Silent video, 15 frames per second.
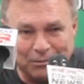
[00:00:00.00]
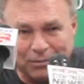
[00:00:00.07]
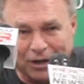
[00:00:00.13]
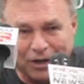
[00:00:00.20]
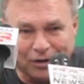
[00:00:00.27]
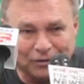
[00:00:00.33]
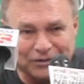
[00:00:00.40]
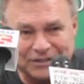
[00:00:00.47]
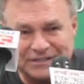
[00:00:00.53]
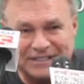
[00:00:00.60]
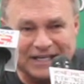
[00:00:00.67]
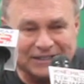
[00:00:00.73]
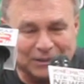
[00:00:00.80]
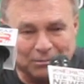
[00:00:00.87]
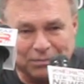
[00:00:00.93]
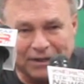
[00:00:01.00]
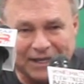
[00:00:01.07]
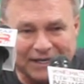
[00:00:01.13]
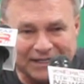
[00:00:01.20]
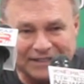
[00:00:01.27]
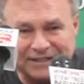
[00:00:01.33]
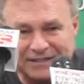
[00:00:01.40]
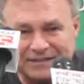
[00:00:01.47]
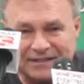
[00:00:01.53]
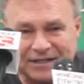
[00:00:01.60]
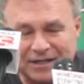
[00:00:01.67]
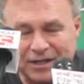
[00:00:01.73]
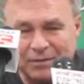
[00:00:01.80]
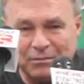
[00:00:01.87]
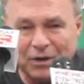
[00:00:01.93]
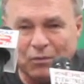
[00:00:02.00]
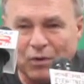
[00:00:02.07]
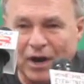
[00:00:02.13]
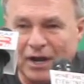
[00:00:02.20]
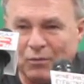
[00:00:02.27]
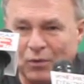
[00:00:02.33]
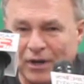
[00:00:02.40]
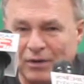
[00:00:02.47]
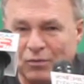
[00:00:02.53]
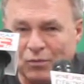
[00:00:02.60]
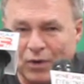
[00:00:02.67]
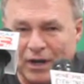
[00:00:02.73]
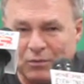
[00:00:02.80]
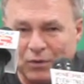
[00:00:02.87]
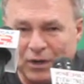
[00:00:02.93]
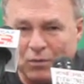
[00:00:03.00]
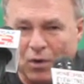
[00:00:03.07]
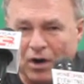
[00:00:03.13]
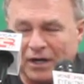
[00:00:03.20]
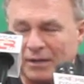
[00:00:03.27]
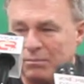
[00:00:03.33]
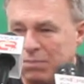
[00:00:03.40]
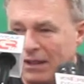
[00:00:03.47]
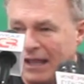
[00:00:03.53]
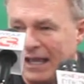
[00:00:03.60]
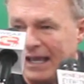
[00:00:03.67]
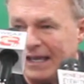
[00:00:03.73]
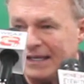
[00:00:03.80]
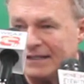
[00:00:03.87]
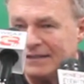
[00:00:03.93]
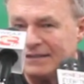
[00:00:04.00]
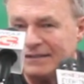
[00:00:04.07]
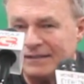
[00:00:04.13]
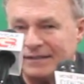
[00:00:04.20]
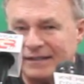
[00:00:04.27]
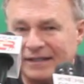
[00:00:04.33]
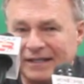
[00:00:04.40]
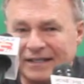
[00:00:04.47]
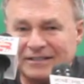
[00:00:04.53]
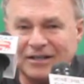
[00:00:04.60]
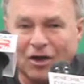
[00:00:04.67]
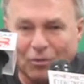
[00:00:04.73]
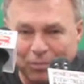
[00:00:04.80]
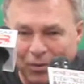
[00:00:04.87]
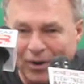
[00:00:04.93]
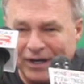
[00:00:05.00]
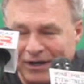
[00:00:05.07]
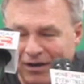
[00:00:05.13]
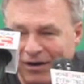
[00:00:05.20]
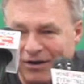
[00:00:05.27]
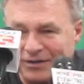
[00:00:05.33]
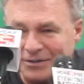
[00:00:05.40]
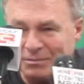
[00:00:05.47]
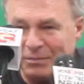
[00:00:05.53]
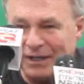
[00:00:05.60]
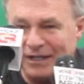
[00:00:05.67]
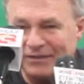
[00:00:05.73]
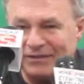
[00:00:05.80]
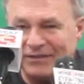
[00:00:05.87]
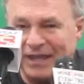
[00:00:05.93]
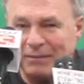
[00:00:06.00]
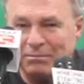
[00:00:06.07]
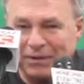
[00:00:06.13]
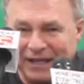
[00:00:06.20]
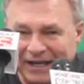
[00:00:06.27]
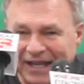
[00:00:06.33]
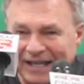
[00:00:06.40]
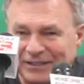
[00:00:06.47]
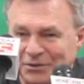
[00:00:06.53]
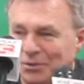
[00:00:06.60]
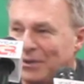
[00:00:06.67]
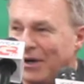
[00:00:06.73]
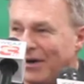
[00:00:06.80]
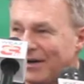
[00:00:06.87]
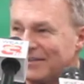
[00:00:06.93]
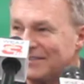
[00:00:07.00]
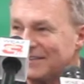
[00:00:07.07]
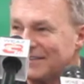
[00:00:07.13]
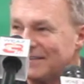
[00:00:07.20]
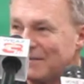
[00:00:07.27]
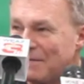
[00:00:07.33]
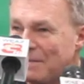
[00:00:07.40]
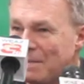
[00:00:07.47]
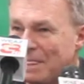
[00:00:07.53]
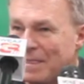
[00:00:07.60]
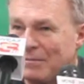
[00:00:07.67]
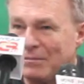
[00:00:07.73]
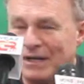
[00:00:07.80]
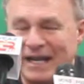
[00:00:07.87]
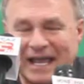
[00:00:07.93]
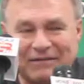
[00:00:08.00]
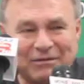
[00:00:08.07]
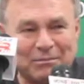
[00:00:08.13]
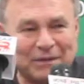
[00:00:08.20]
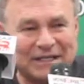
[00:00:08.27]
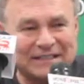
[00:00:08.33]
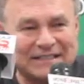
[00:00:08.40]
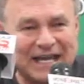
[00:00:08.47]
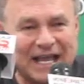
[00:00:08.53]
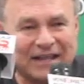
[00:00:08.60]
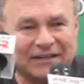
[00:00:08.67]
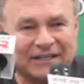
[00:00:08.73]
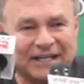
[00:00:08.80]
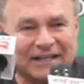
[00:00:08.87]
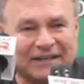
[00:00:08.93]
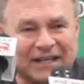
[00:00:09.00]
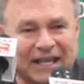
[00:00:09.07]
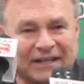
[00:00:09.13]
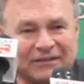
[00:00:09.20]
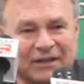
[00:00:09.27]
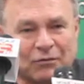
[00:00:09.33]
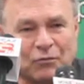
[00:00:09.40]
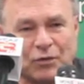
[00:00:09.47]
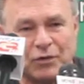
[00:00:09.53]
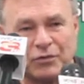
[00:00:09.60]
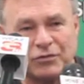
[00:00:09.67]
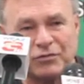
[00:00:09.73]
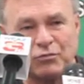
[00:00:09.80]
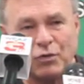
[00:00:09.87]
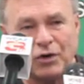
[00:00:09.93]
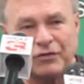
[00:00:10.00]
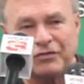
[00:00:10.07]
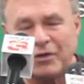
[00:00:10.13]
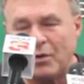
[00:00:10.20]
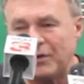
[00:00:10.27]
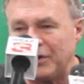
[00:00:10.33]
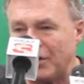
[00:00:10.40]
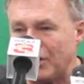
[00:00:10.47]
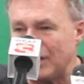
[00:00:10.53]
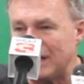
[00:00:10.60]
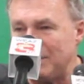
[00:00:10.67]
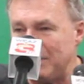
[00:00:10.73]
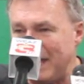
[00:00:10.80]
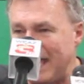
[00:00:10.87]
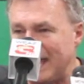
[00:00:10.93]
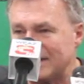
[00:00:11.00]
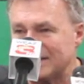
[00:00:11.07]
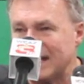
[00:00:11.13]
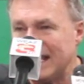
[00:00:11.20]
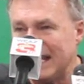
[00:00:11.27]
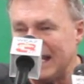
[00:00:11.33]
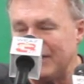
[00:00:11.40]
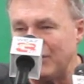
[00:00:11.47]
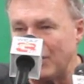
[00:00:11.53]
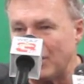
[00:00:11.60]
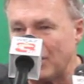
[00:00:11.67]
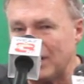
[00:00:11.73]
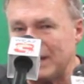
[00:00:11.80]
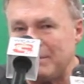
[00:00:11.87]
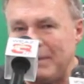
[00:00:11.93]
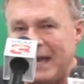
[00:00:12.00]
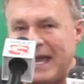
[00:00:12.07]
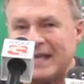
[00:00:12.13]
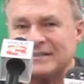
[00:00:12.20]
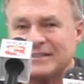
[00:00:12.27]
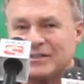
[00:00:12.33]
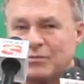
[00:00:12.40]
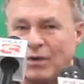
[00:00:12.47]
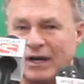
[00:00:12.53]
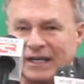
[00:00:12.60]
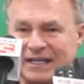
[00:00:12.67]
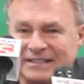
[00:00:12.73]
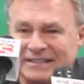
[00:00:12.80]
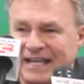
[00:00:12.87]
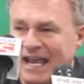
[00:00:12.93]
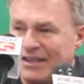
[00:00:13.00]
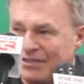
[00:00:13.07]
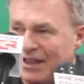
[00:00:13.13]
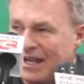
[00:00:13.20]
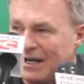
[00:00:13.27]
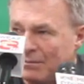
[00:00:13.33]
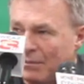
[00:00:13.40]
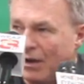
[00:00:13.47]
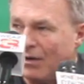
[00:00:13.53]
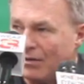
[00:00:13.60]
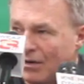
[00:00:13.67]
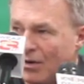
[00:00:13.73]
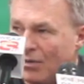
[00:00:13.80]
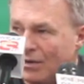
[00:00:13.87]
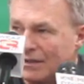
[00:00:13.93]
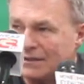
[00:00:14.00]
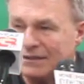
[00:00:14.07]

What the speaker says: the ball to set the play, but what we want to play is all point guards, but they play like two guards, but have a mentality, and if we weren't throwing the early pass, and the early pass is what gets the athletic ball going,